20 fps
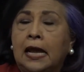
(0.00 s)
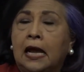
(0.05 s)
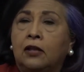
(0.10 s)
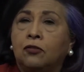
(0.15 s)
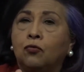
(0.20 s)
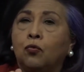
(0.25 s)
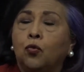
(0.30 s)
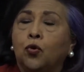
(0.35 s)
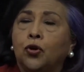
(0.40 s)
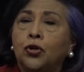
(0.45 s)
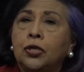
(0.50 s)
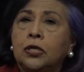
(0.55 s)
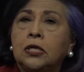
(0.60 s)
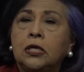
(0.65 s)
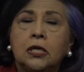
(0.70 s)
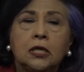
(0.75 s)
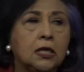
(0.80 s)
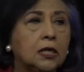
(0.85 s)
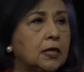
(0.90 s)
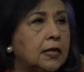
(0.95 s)
And the worst
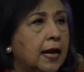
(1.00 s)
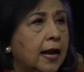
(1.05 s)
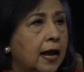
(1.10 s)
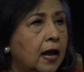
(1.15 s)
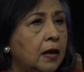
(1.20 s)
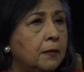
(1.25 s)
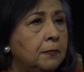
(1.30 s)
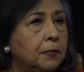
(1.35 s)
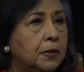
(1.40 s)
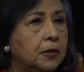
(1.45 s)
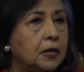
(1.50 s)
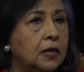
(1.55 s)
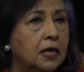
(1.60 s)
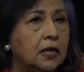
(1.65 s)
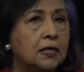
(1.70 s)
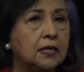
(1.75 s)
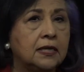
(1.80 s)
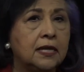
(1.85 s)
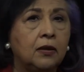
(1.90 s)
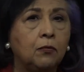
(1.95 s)
thing that can happen
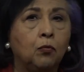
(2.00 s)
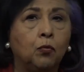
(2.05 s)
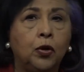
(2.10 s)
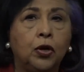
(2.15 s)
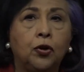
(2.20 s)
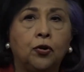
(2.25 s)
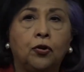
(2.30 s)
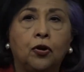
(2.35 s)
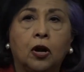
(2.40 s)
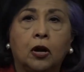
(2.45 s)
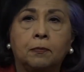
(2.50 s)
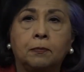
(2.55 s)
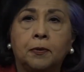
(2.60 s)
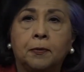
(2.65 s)
is that we are not